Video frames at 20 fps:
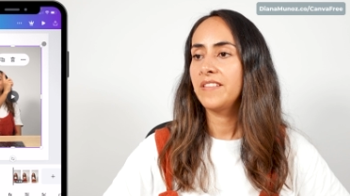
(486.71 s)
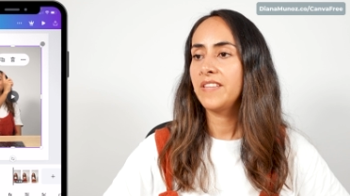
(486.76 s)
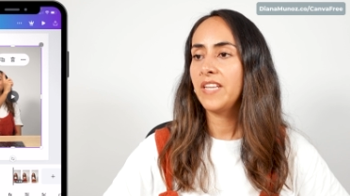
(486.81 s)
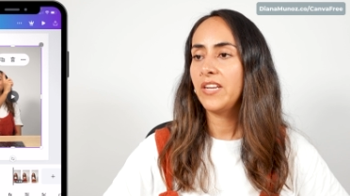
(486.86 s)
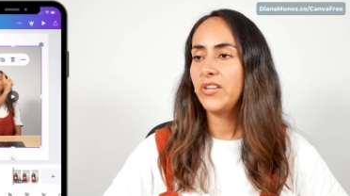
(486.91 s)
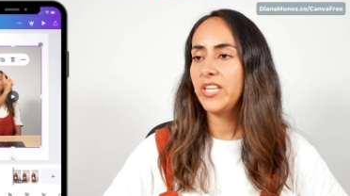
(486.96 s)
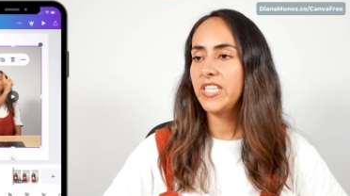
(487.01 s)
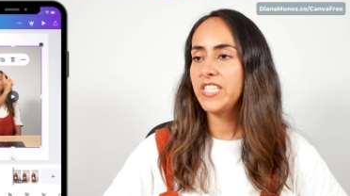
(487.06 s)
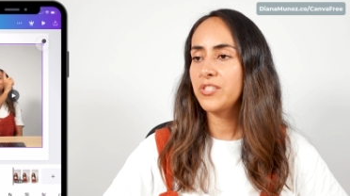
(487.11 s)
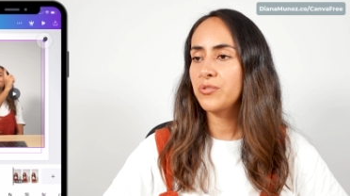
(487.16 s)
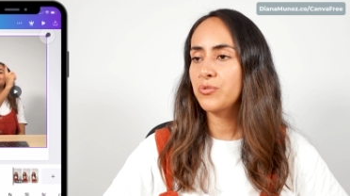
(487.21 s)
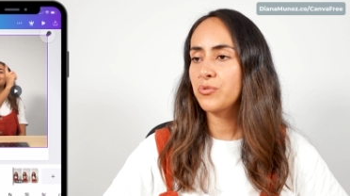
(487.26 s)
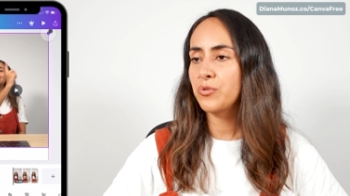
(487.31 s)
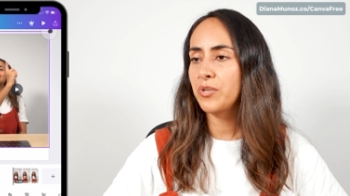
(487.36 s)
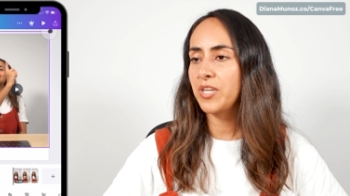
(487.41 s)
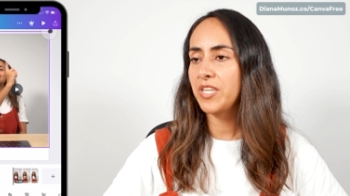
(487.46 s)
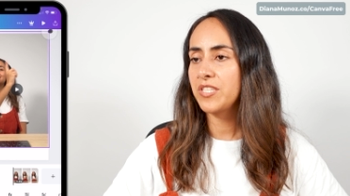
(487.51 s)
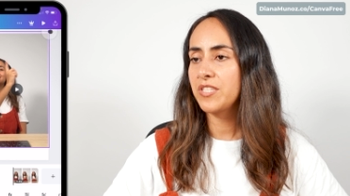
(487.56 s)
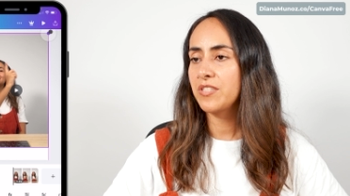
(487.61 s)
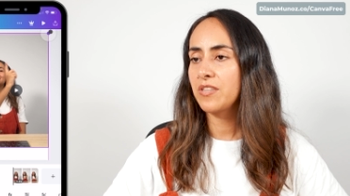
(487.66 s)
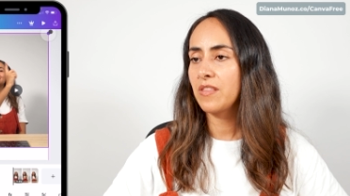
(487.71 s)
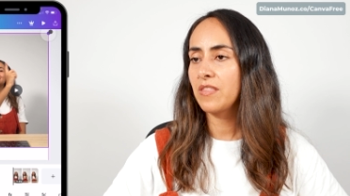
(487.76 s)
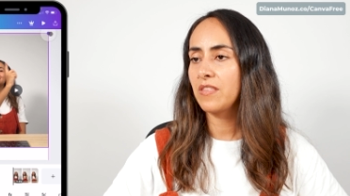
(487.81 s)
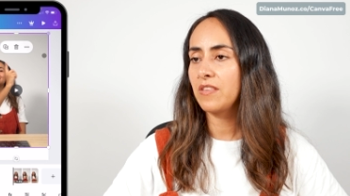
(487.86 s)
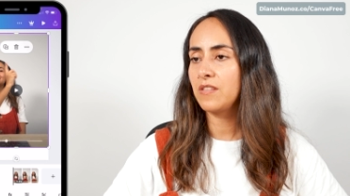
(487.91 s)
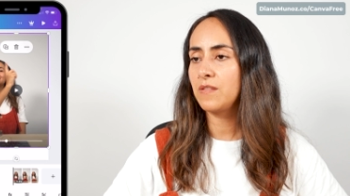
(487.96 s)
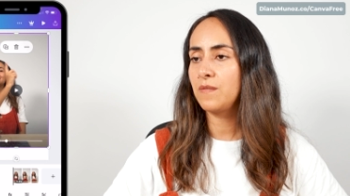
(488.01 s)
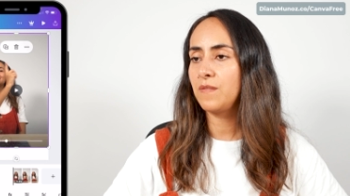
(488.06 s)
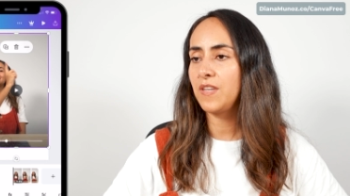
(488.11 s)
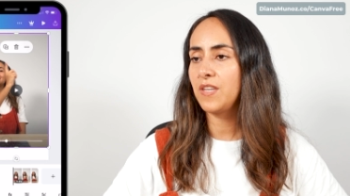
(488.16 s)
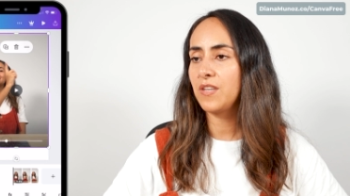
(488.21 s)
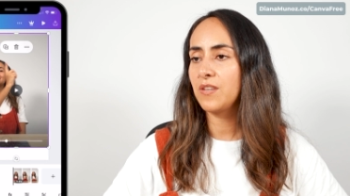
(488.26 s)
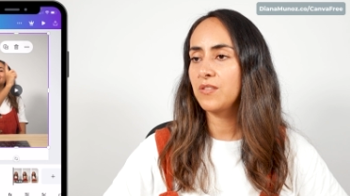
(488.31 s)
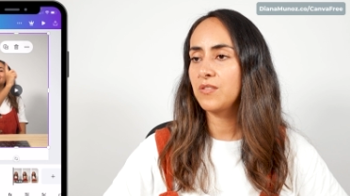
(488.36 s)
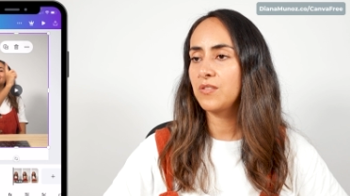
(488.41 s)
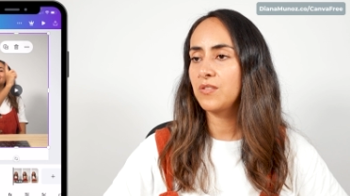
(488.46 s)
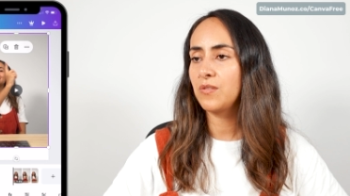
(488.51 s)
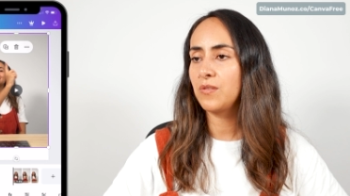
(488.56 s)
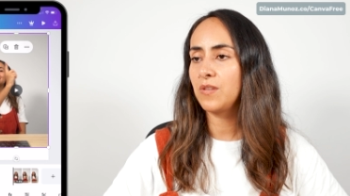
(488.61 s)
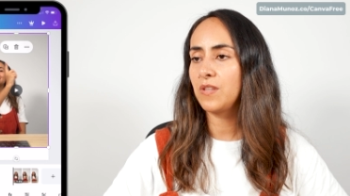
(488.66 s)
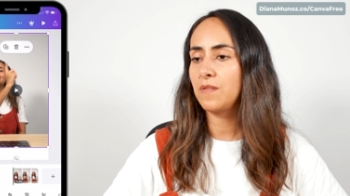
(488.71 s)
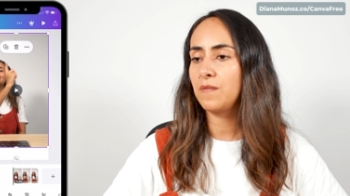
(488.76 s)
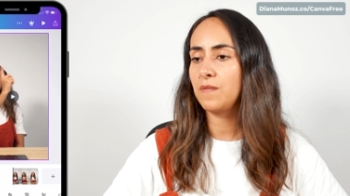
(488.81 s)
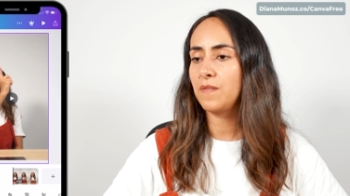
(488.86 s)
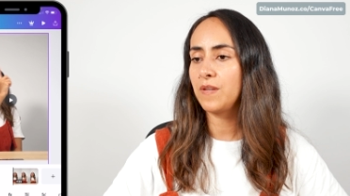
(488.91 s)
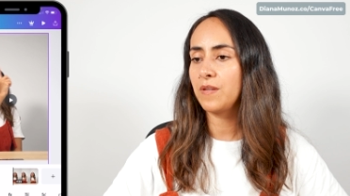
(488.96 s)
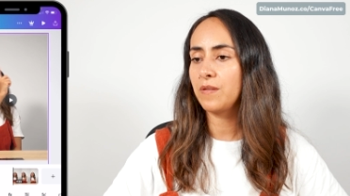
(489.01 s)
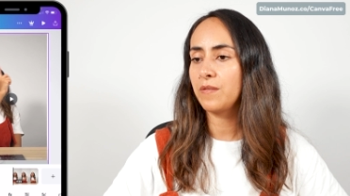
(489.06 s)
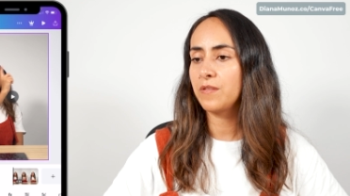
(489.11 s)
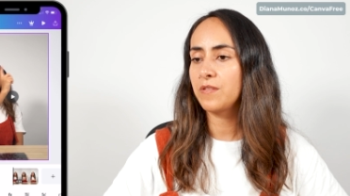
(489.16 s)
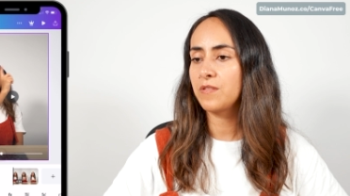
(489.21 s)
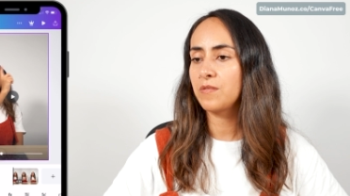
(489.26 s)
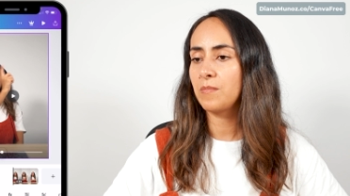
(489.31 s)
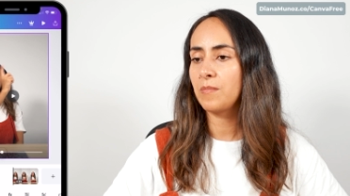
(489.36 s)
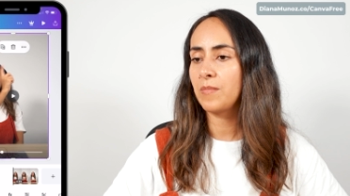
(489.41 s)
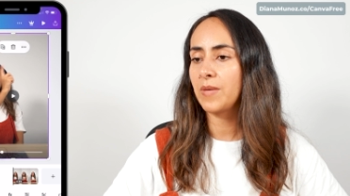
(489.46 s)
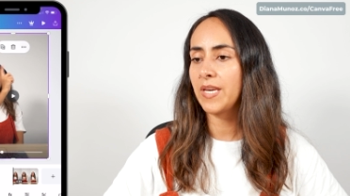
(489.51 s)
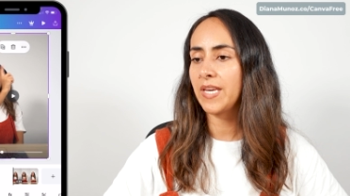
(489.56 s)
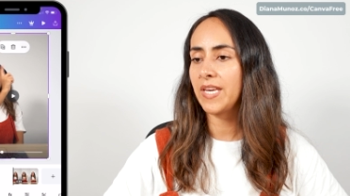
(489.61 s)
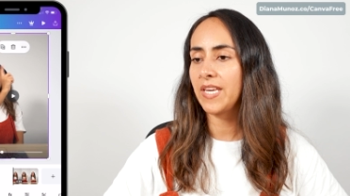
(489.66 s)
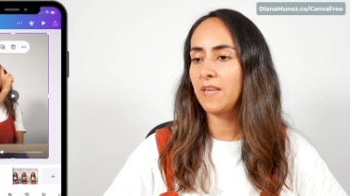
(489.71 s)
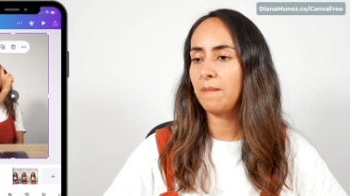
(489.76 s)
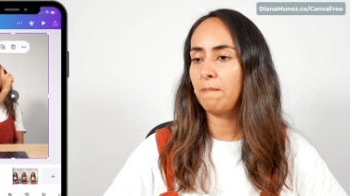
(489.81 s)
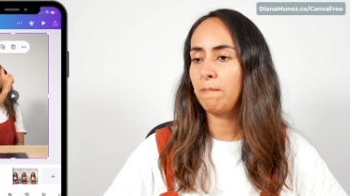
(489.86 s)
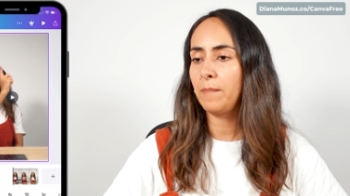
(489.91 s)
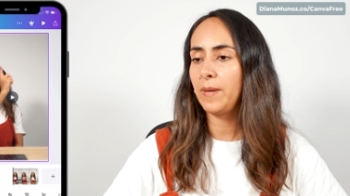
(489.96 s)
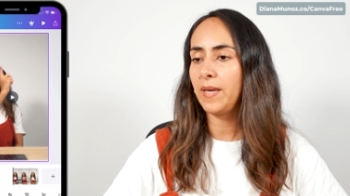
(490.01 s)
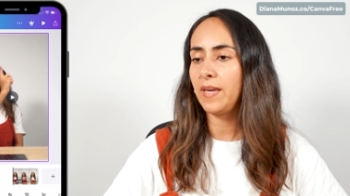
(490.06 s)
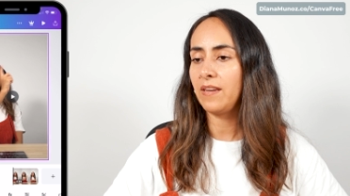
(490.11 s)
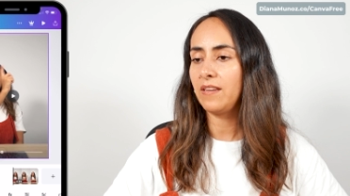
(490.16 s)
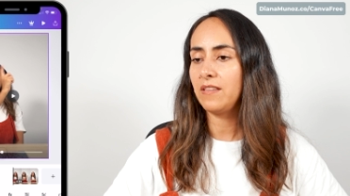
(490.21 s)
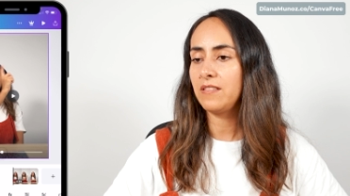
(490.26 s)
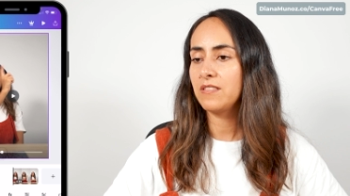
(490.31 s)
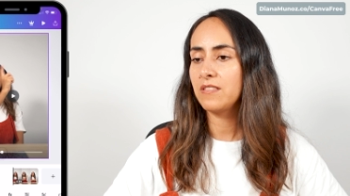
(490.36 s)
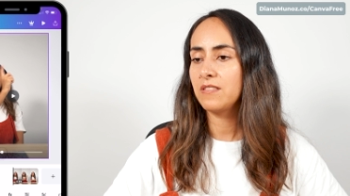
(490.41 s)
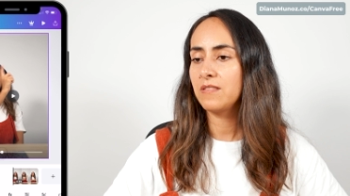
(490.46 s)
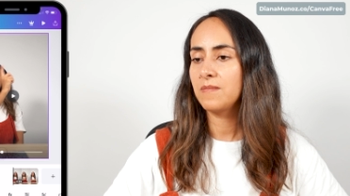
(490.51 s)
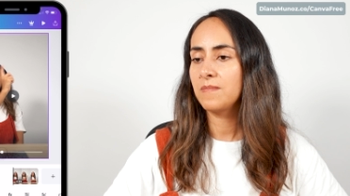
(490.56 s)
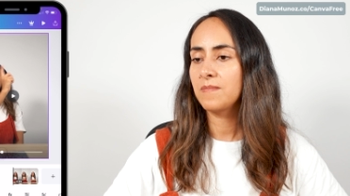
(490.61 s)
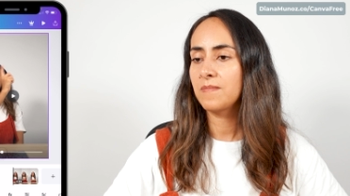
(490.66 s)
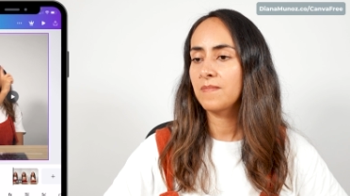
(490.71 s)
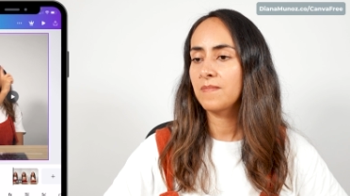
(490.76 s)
Now let's stretch this video so it fills my page.